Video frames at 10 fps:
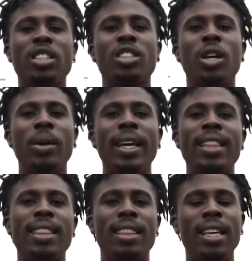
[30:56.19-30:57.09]
So
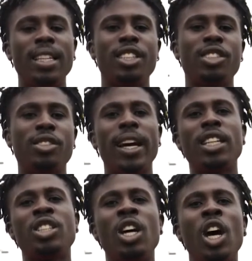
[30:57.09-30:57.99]
in this
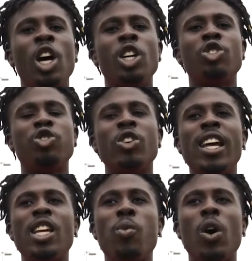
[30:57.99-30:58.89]
stretch, we're
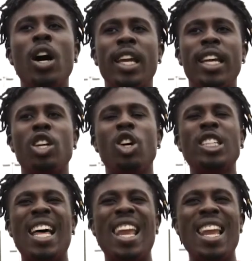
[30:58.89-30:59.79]
really working on
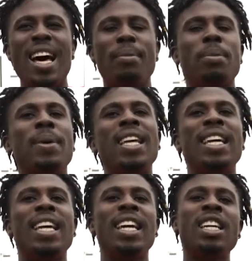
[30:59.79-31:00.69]
that lat
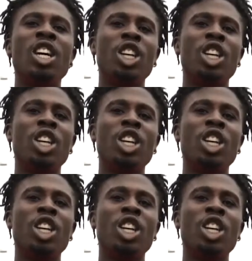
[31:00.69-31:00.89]
mobility,